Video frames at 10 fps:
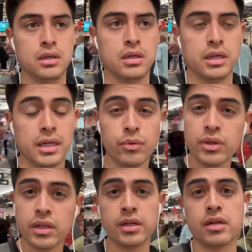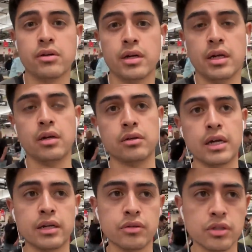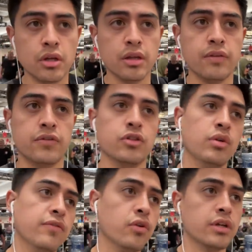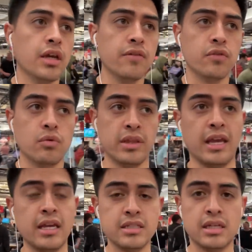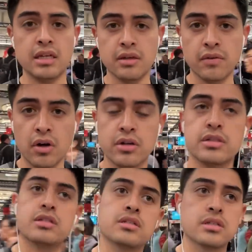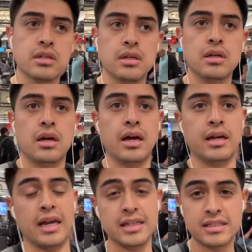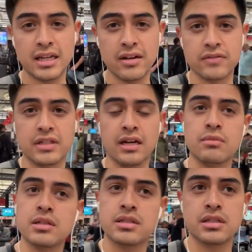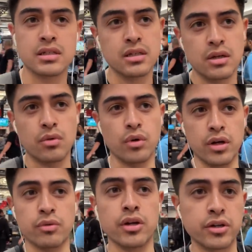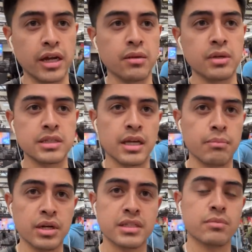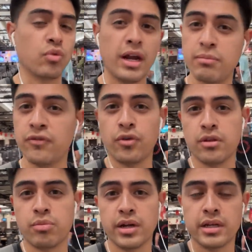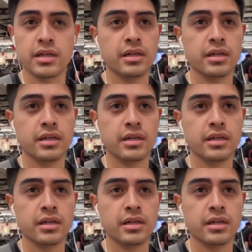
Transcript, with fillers: And I got really lucky right now. Guy goes all in for 24K for, with ace king of hearts. I had ace 10 of diamonds, runner runner diamonds. I bust him right before the break.